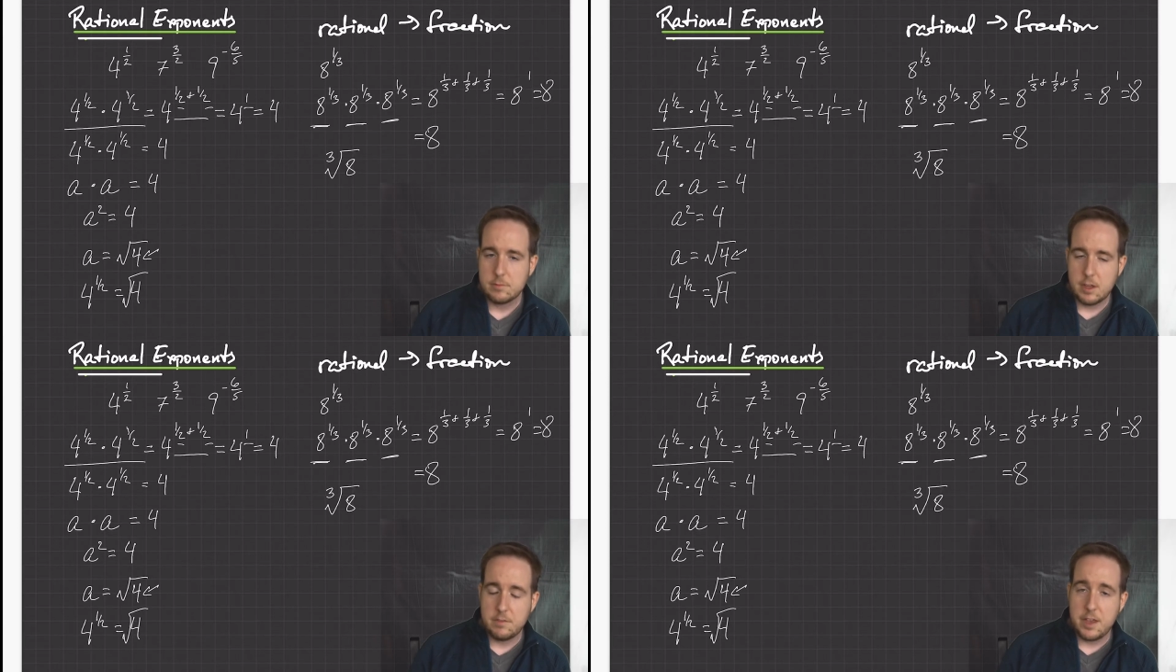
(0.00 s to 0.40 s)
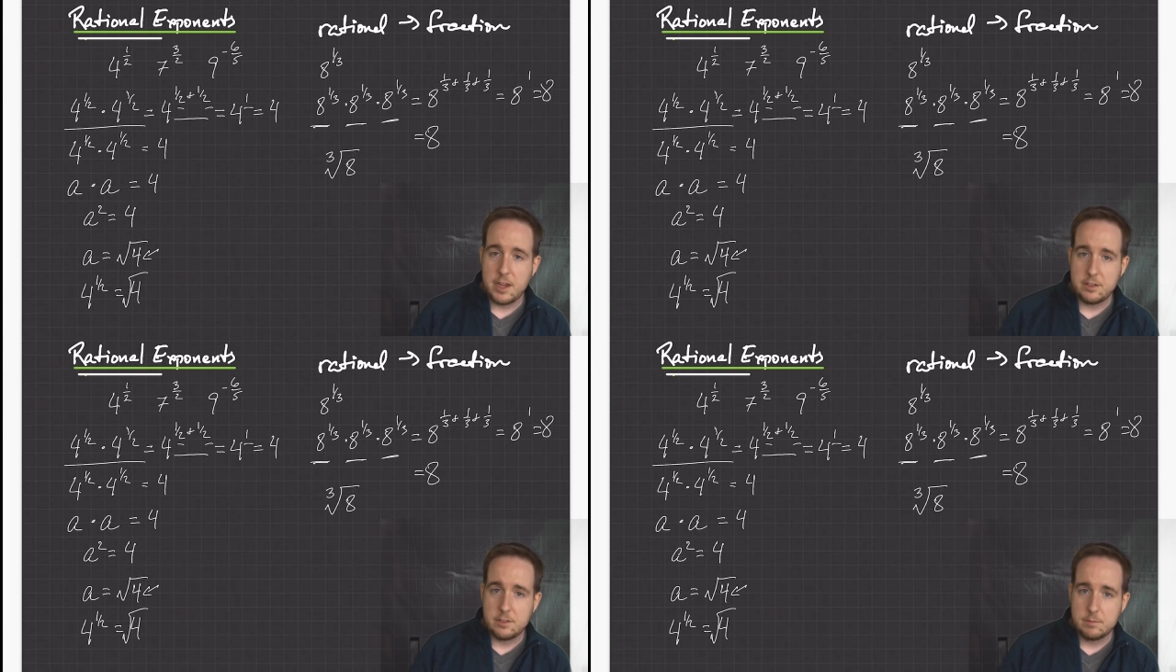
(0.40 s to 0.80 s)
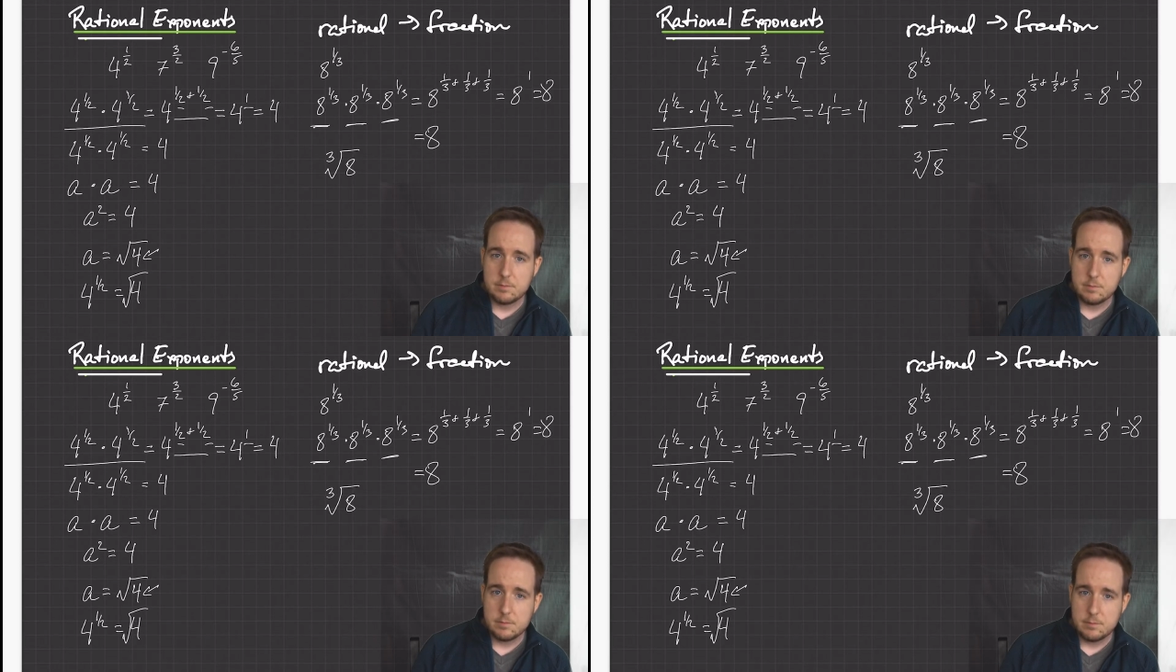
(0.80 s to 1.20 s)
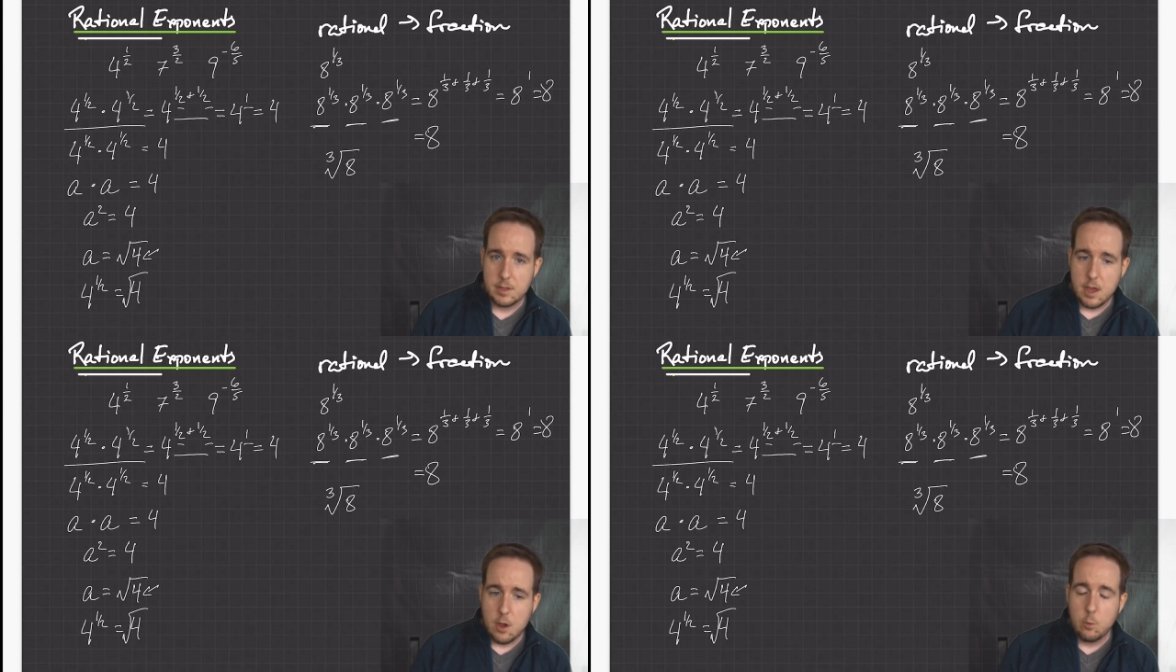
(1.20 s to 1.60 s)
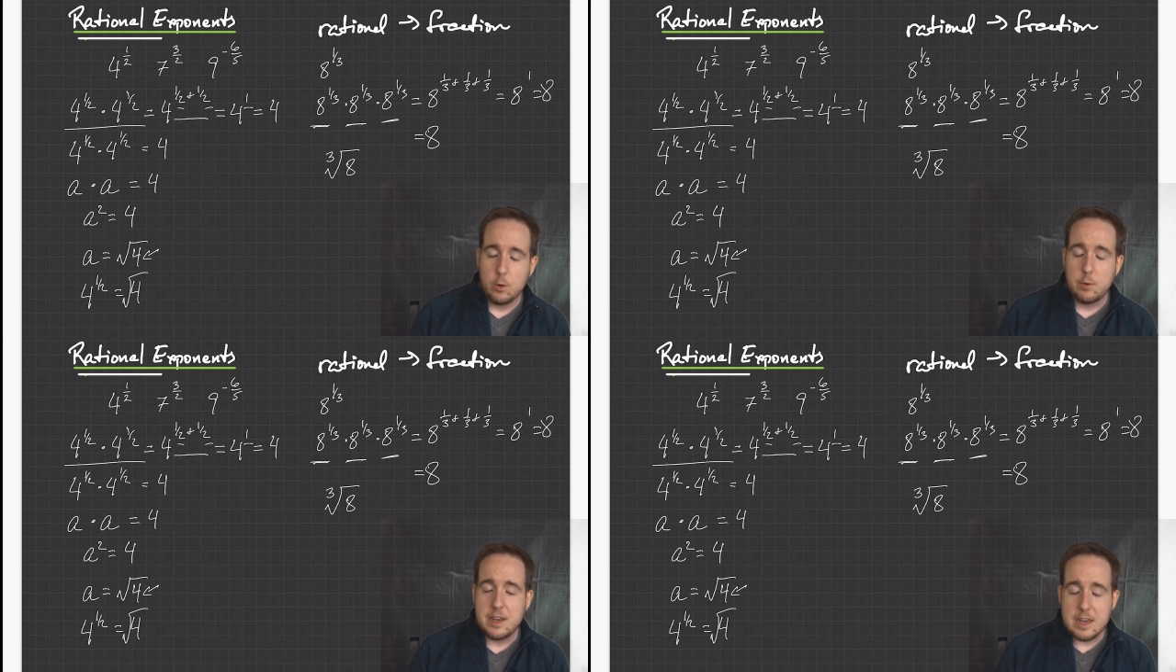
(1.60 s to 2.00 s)
of 8. What
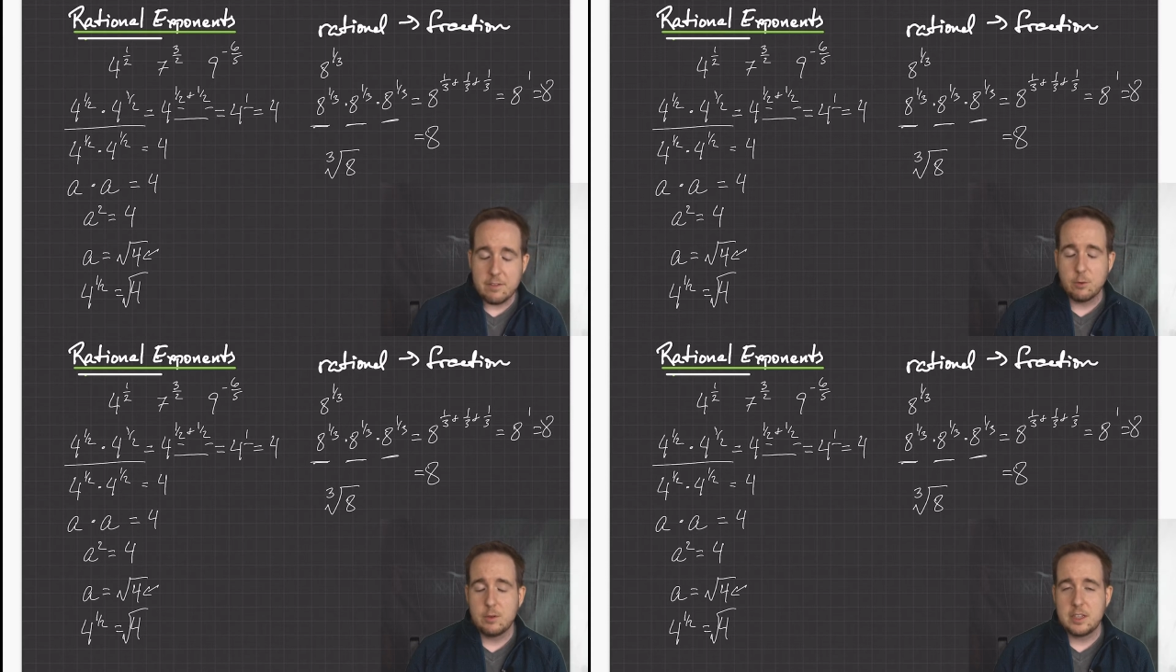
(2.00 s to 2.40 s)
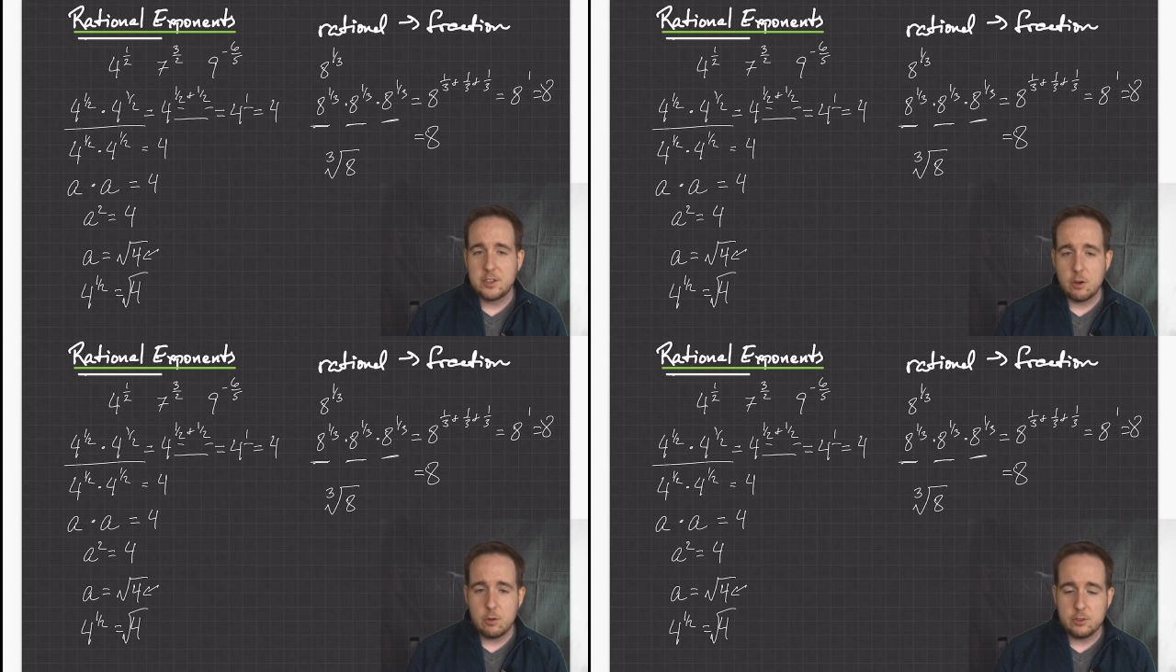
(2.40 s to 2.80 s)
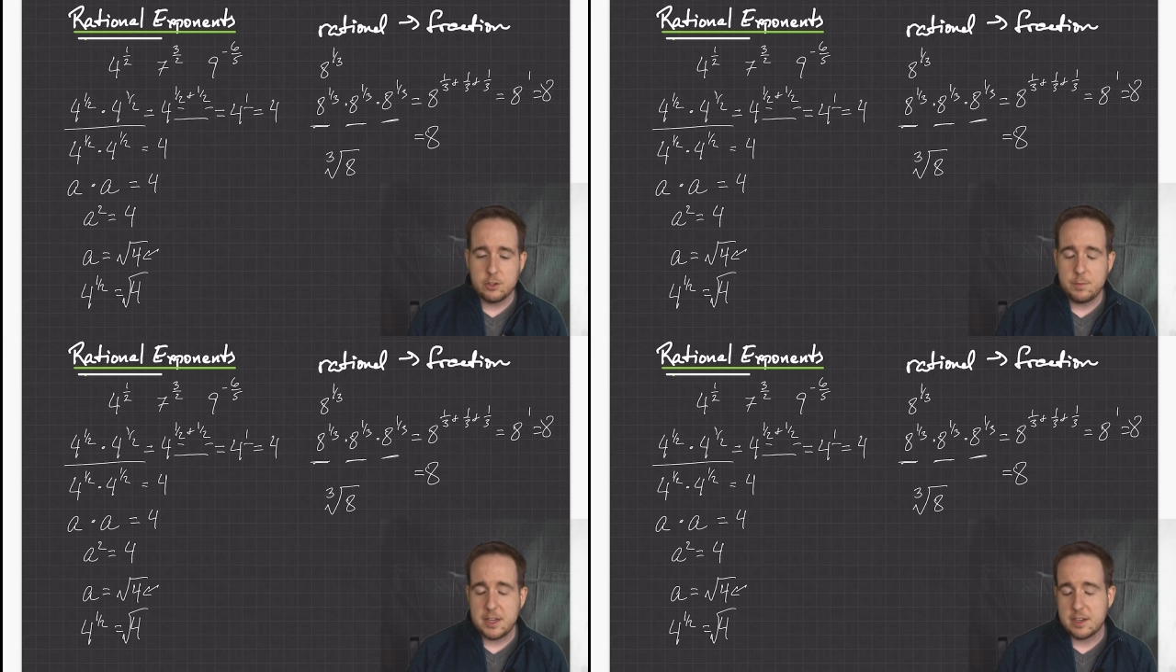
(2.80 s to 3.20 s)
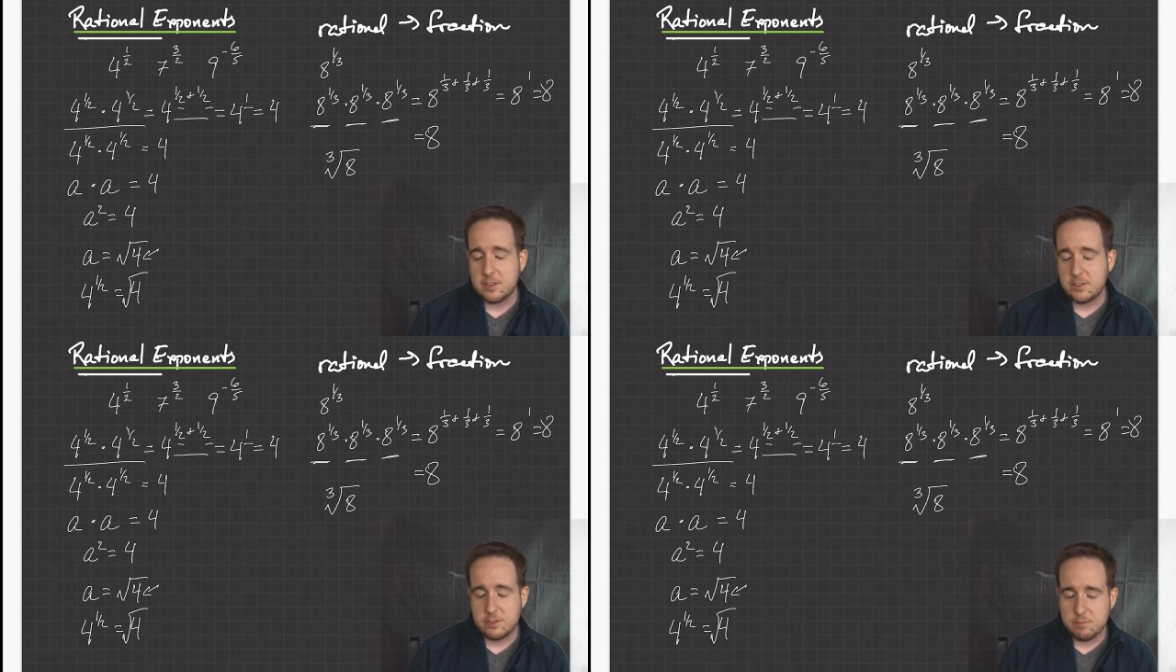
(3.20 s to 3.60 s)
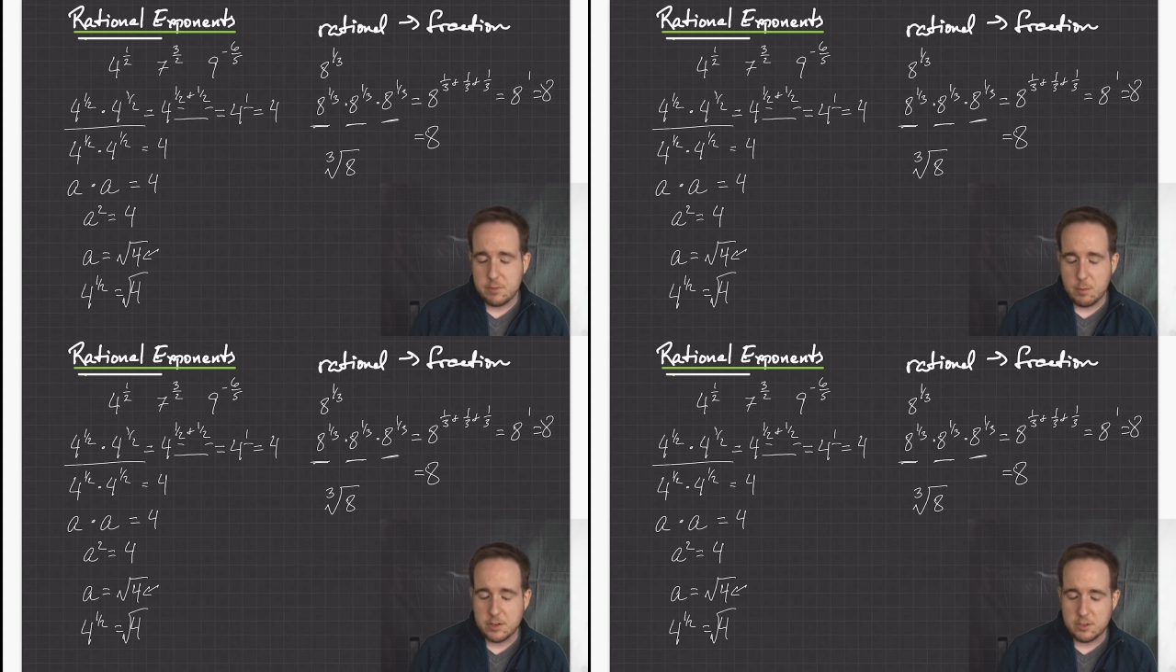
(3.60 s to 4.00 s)
we never really told you, because
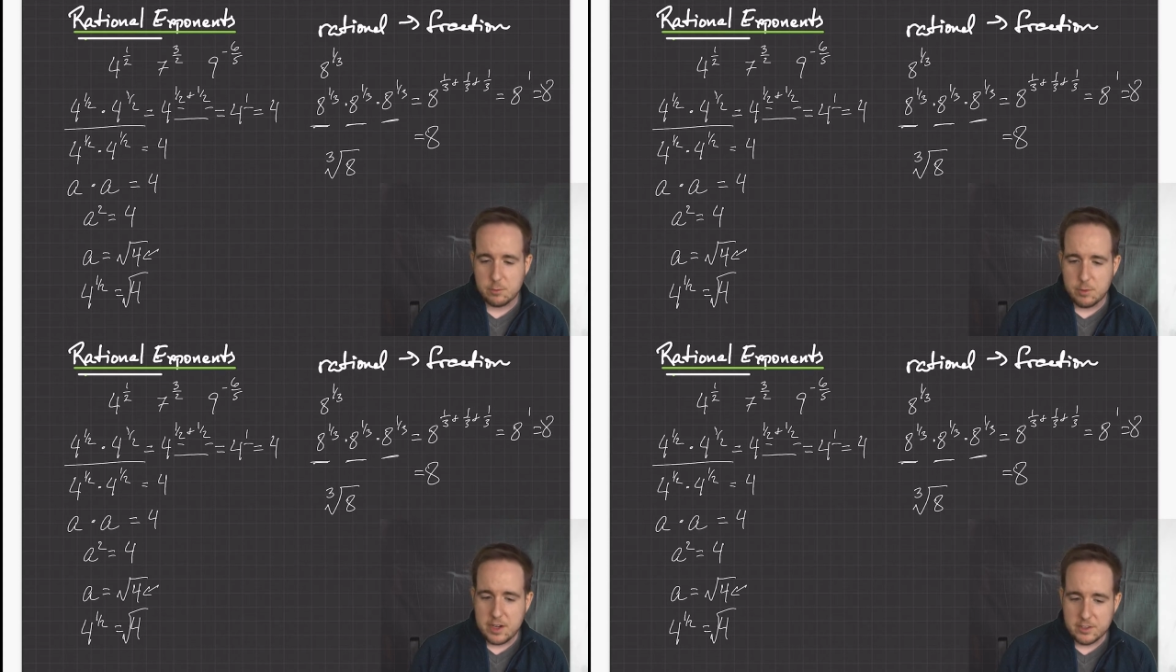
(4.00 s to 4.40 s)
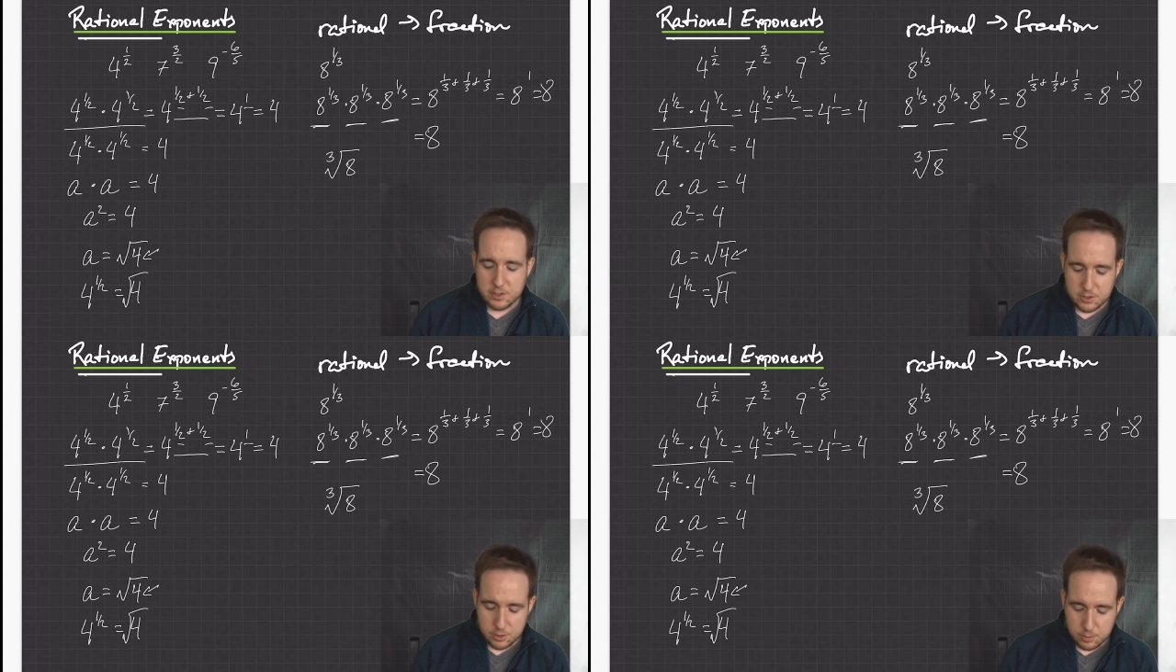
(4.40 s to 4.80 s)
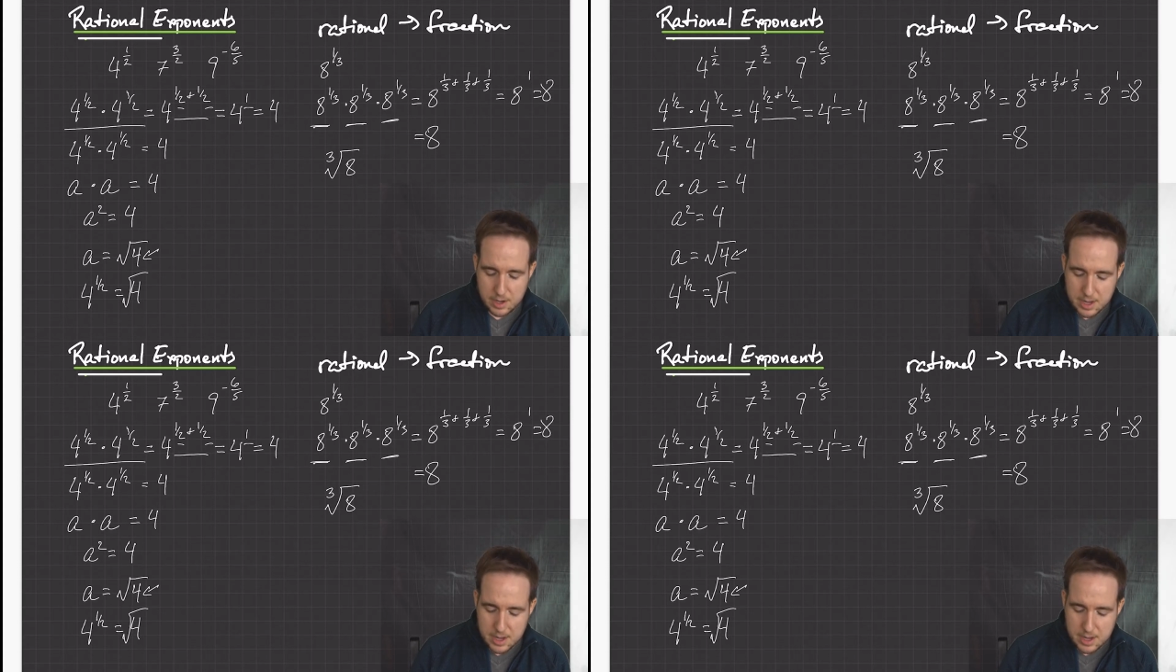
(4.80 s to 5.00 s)
there wasn't reason to,